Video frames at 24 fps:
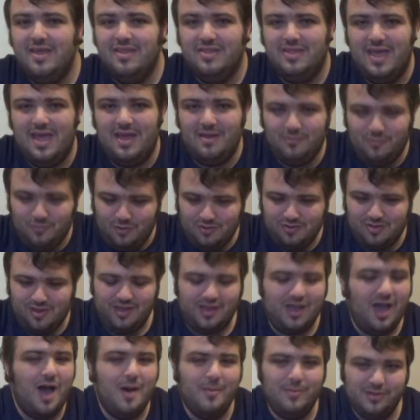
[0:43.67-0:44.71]
that was a
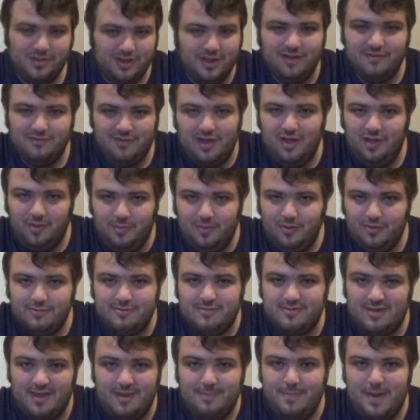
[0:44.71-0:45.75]
commonly available
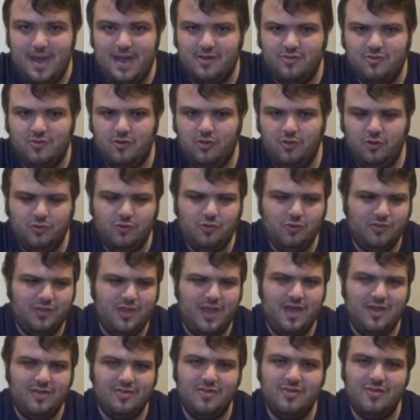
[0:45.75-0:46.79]
set back in the early
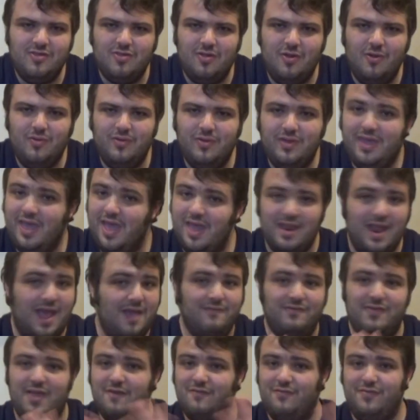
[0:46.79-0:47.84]
2000s. So, and
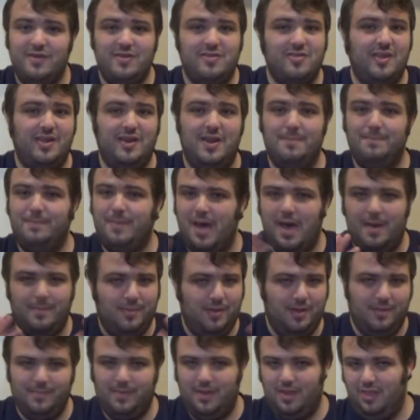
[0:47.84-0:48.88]
I've definitely seen it pop
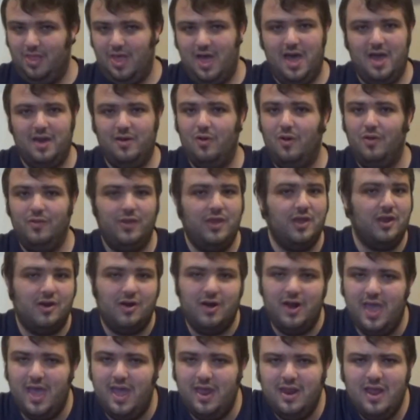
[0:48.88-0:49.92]
up a lot on the
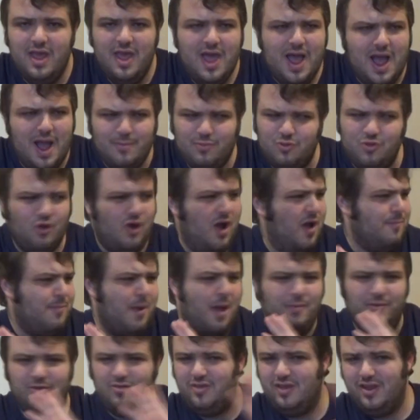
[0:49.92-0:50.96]
internet. I'm sure I've
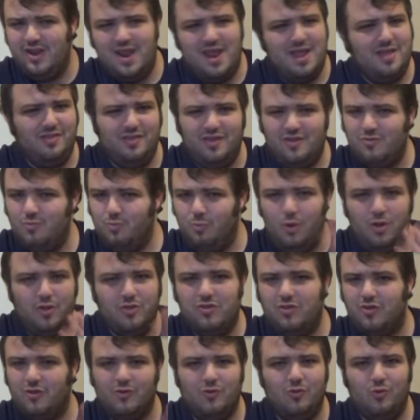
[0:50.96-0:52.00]
probably seen it at least
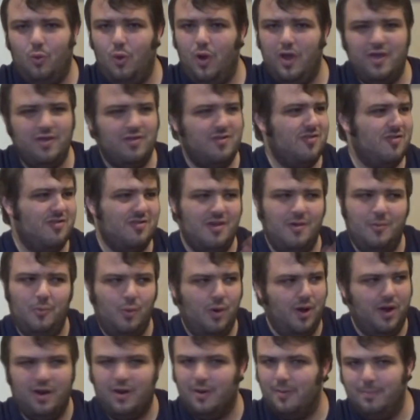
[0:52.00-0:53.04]
once or twice
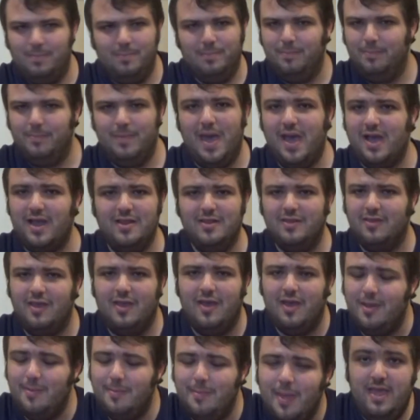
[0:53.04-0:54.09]
somewhere back in
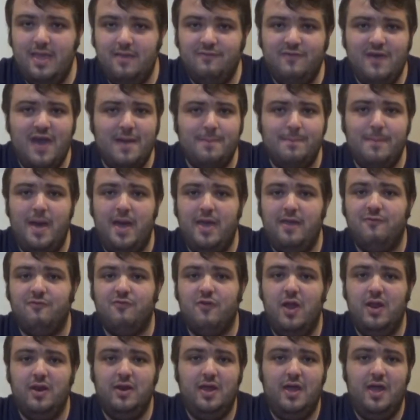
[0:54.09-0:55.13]
time. In fact, my
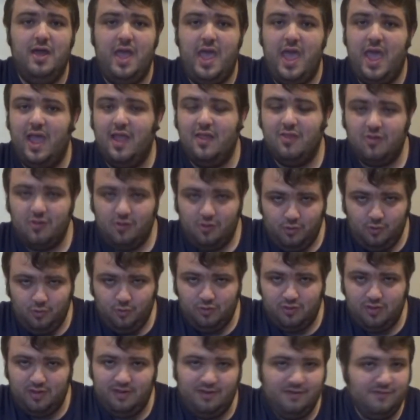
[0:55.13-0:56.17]
friend Ansel,
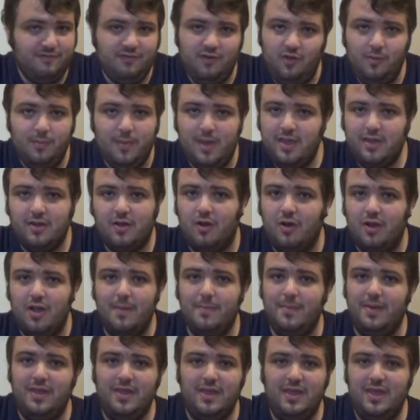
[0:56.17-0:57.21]
who's a filmmaker,
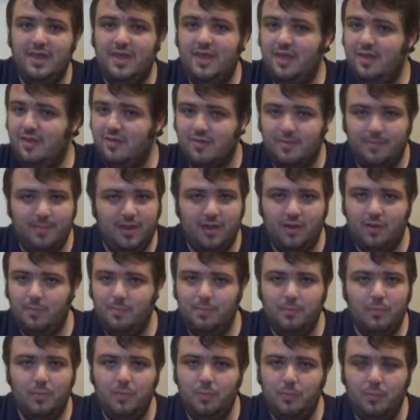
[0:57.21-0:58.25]
I mean, he's a big
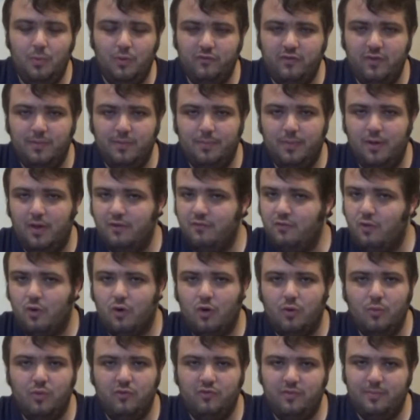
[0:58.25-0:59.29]
movie buff,
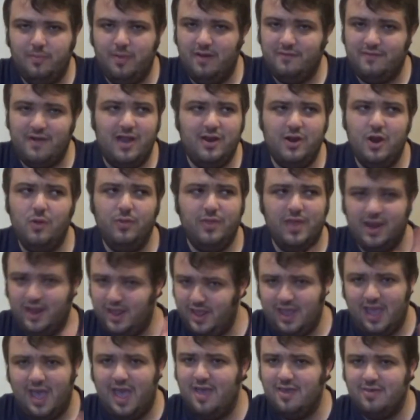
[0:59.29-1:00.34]
horror movie buff. I know that
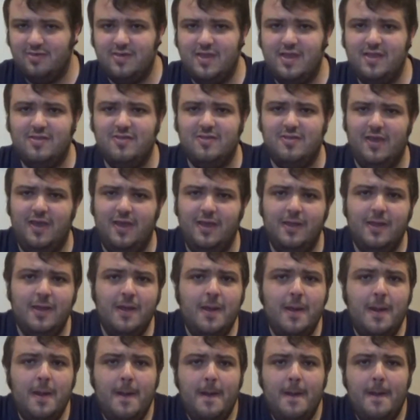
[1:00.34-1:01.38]
he has that set.
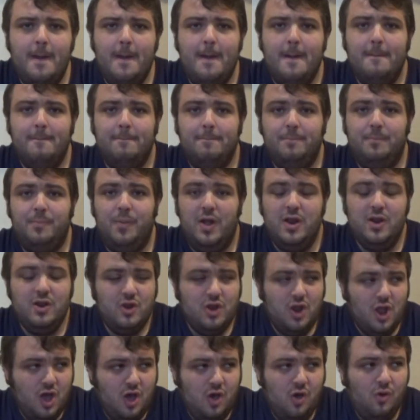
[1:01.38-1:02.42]
But
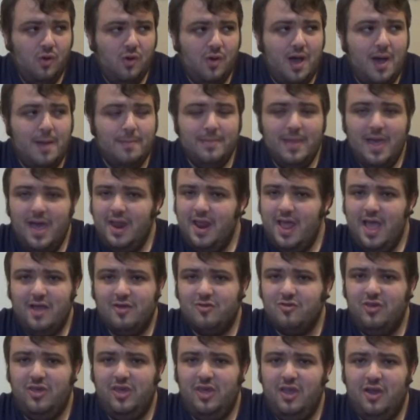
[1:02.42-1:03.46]
no, I'm not
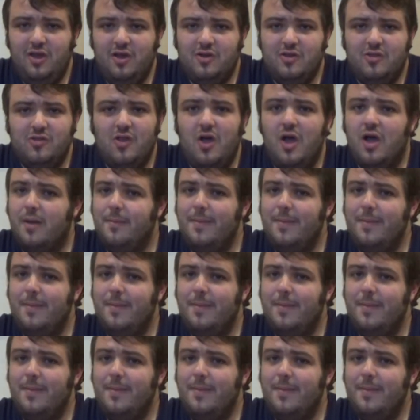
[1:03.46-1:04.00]
actually here to talk